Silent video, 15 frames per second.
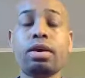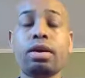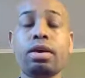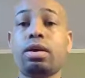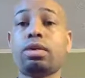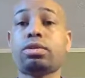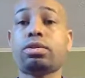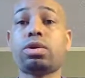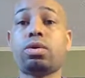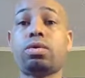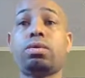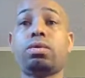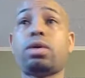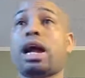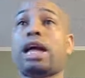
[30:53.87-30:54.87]
So
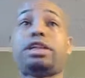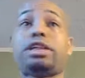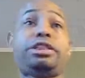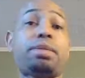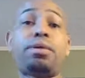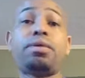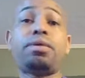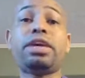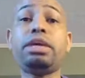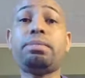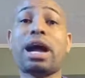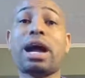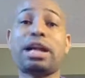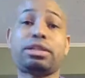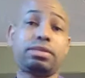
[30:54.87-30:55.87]
I jump on
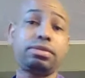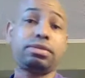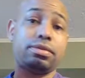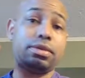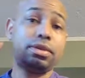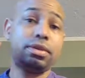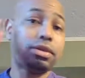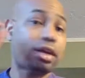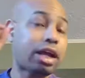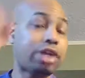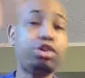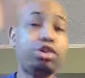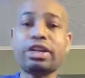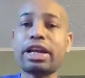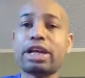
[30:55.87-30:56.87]
Hebot's, and you
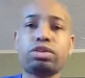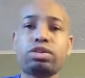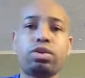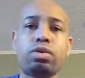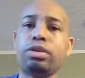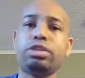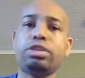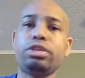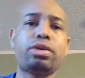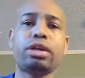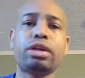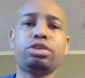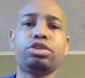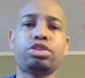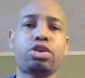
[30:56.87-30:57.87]
only got to go.
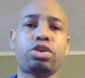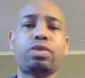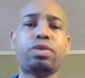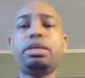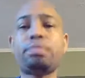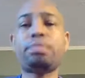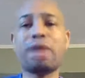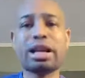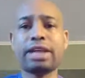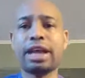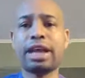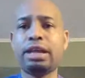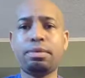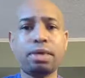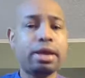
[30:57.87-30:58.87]
You go on Hebot's
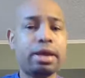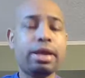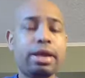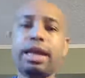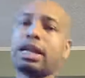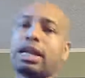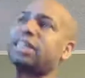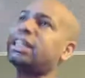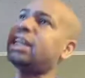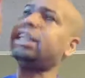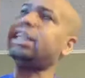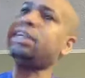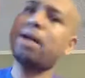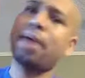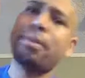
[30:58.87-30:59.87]
name, and I just hit
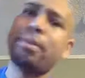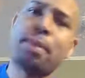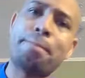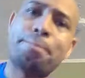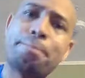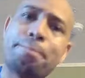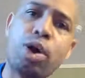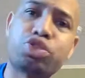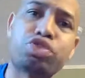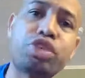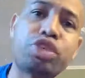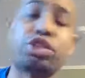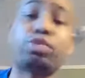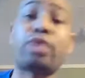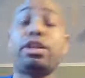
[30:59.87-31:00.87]
Hebot name, boom, Streets
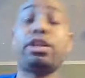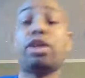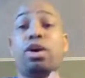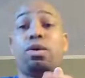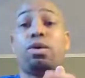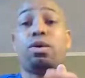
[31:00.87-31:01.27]
of Rage. We're